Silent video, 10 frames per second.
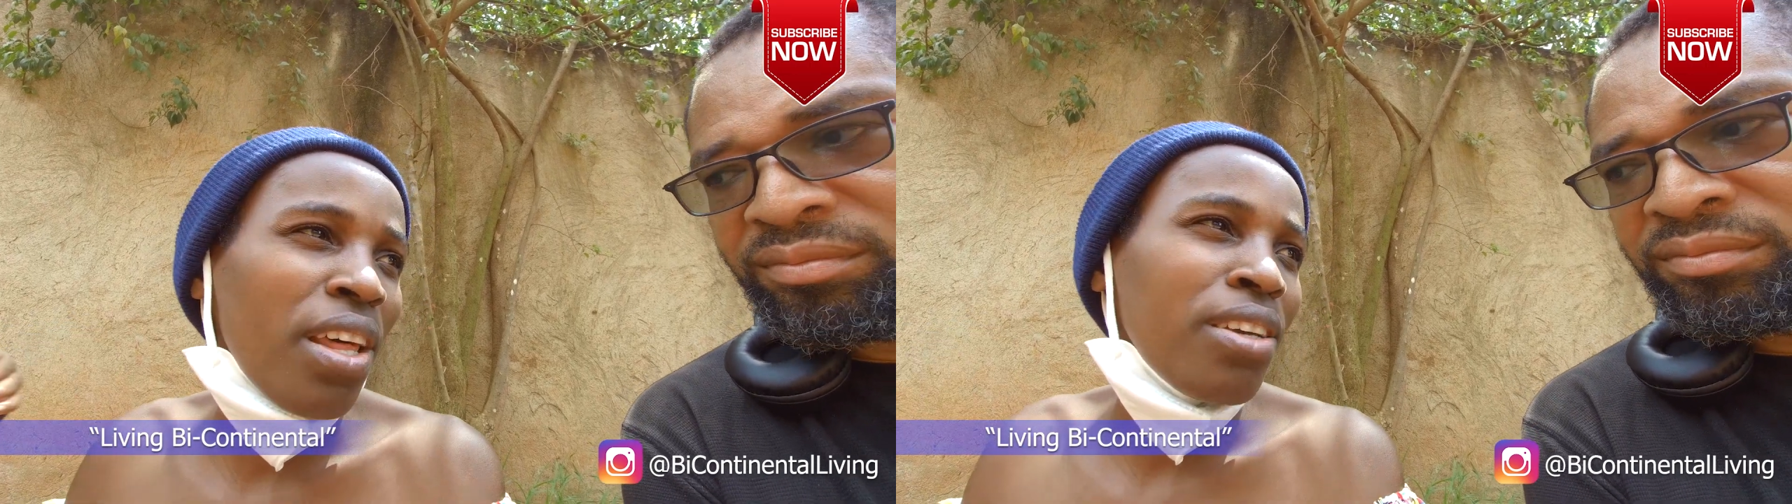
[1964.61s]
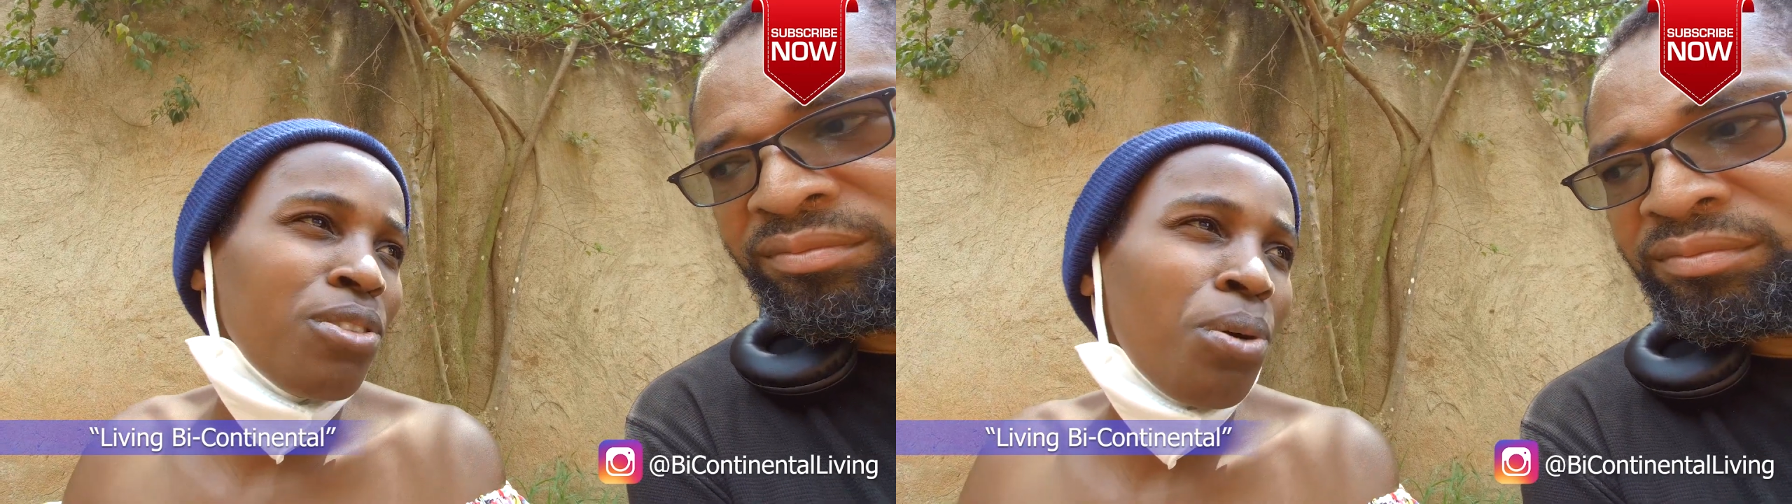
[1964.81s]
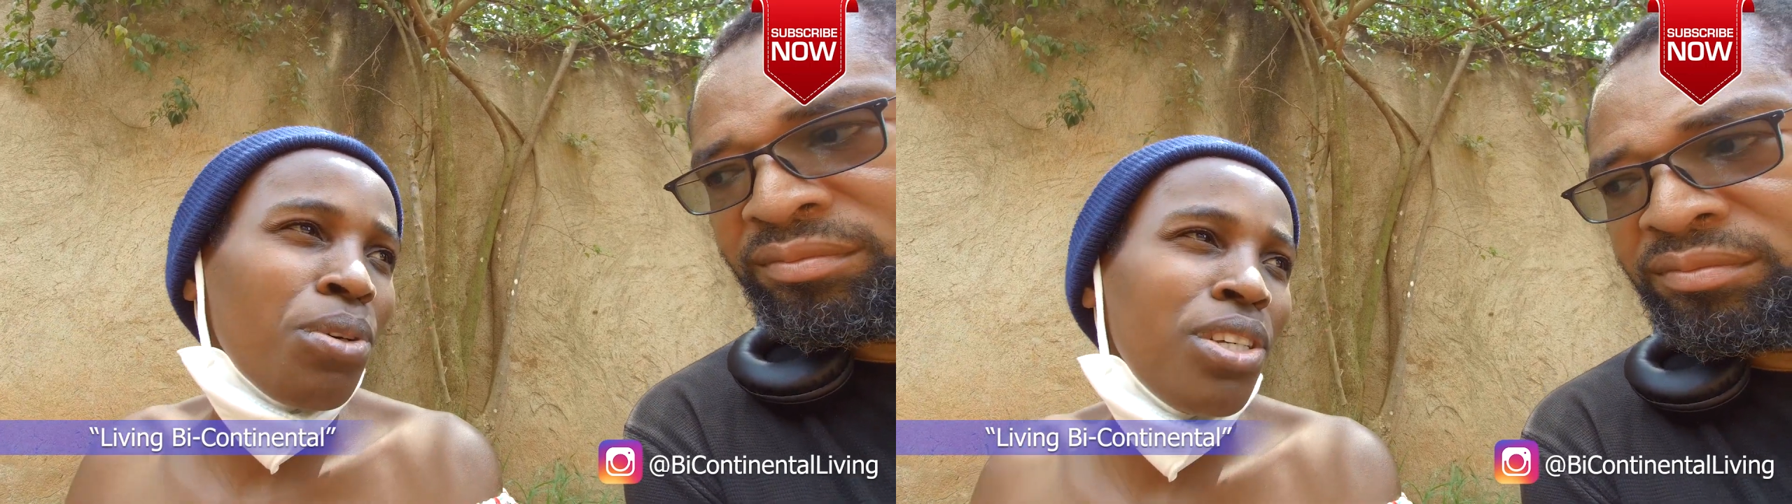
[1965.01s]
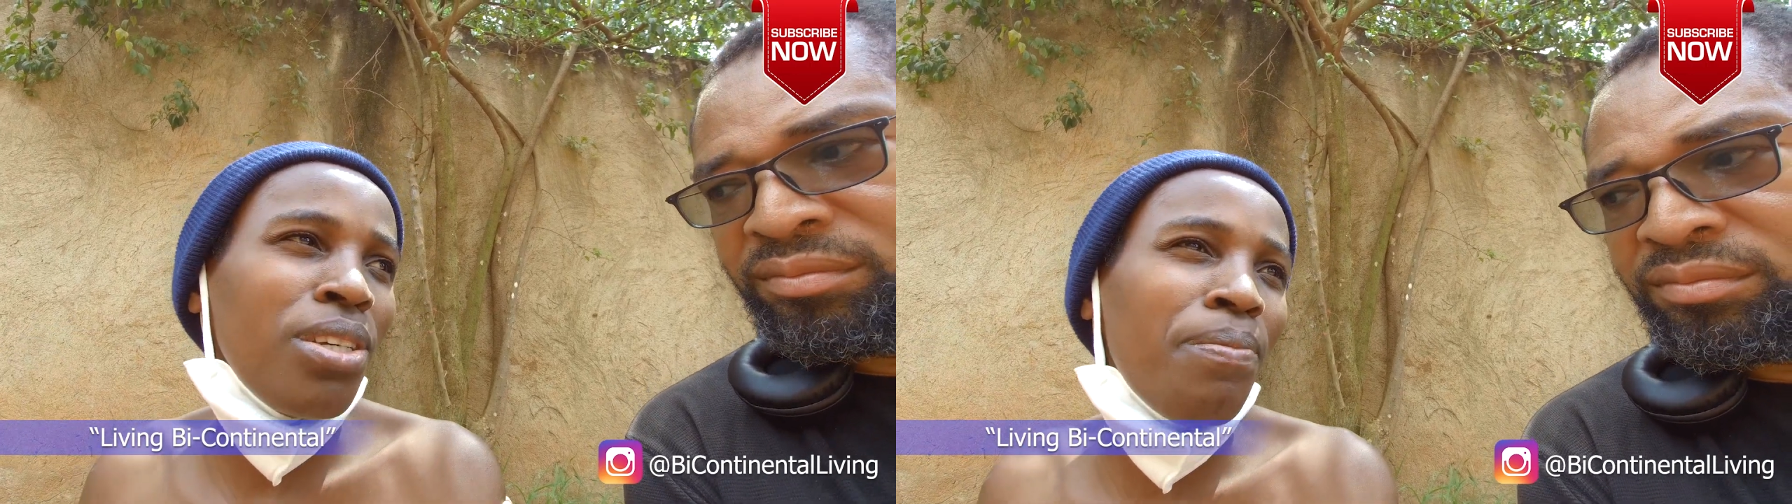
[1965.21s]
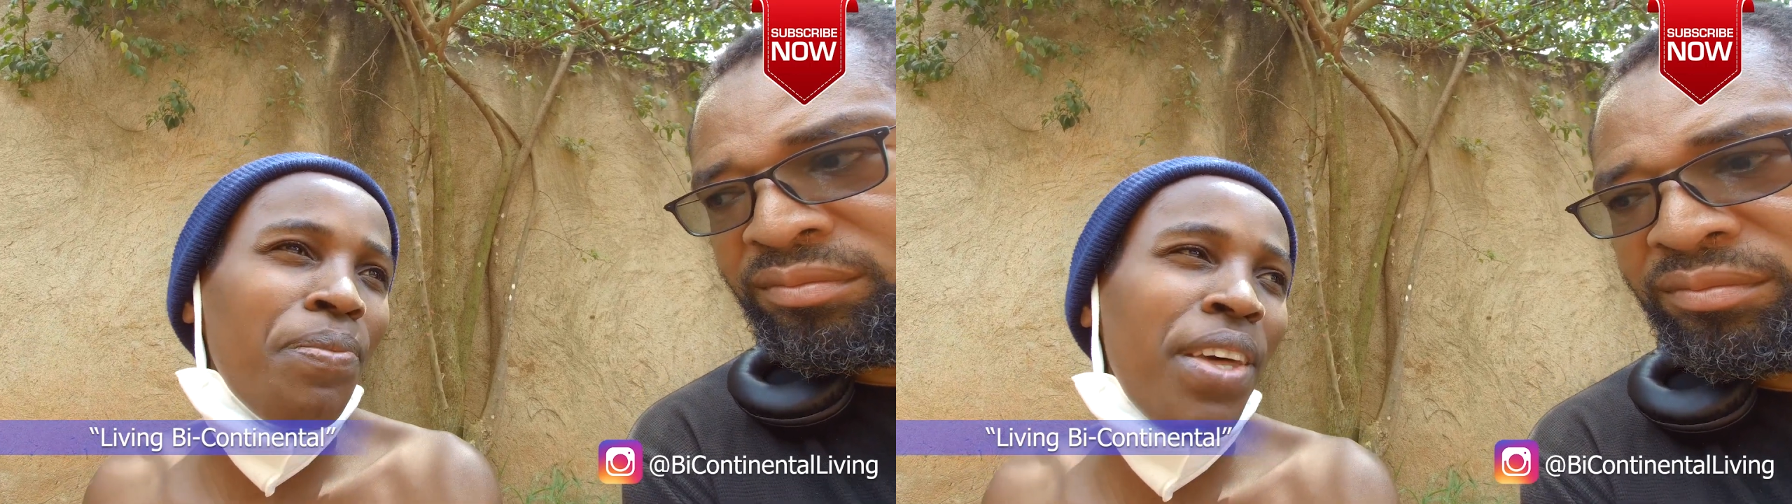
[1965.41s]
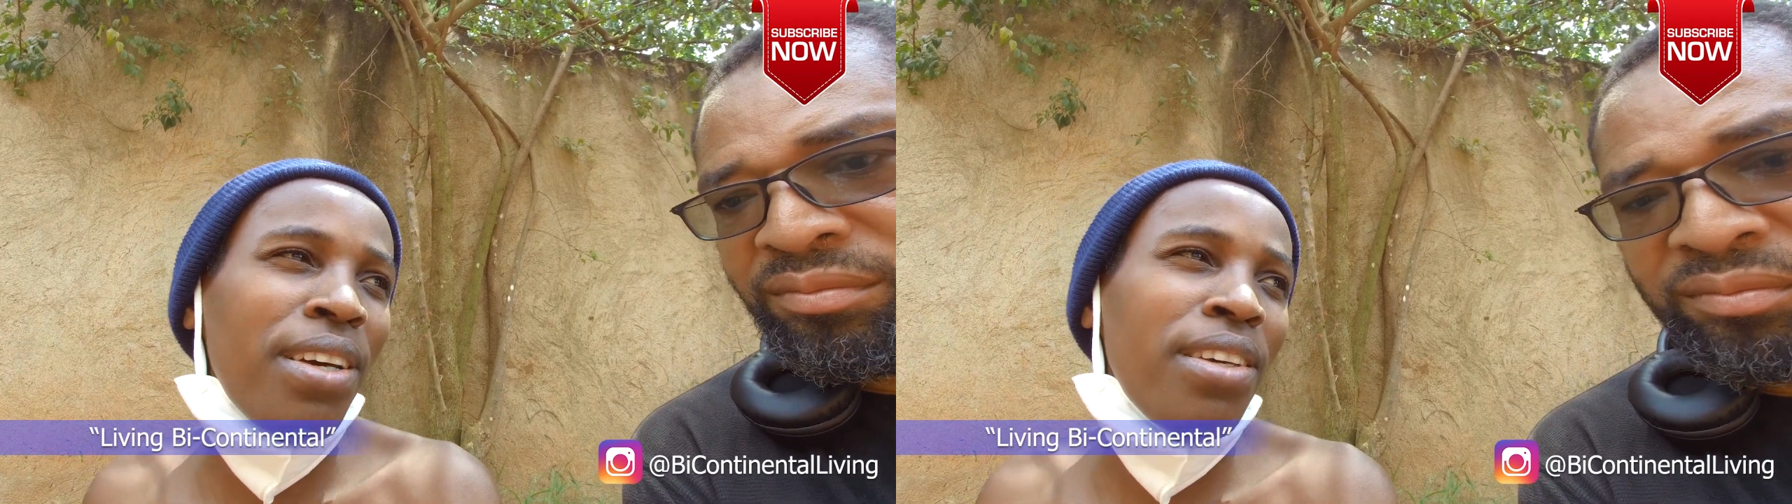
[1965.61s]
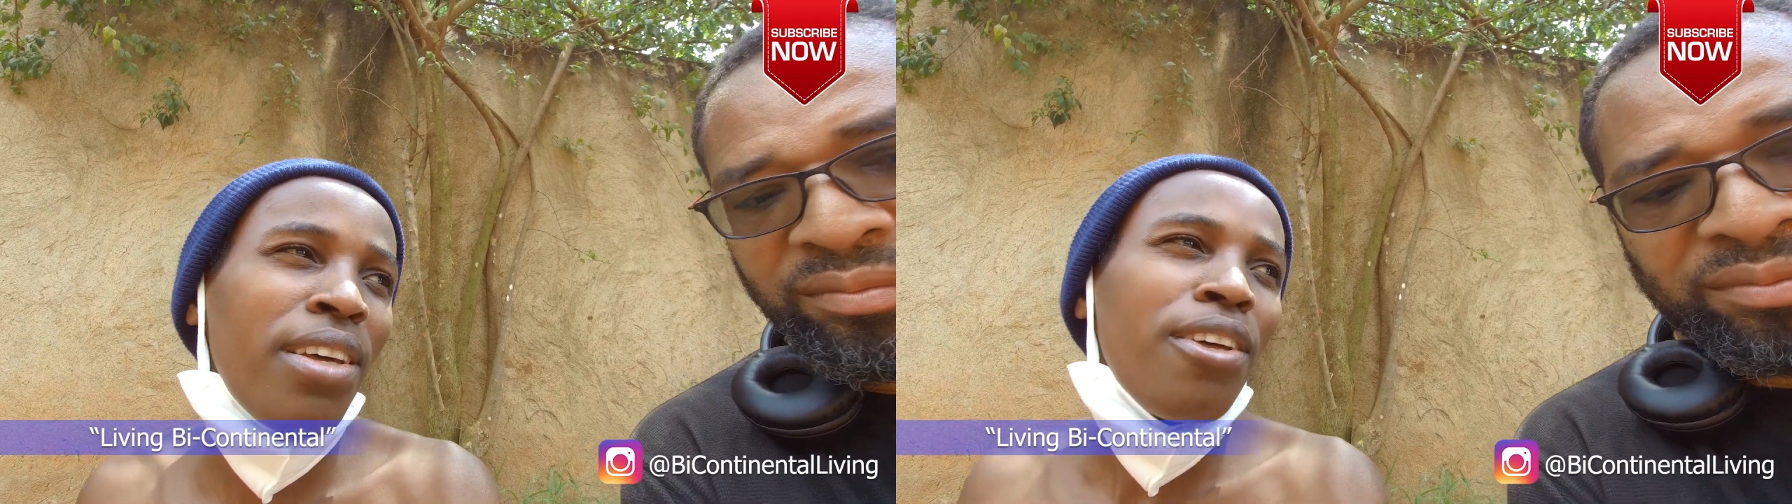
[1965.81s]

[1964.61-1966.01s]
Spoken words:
he told him that,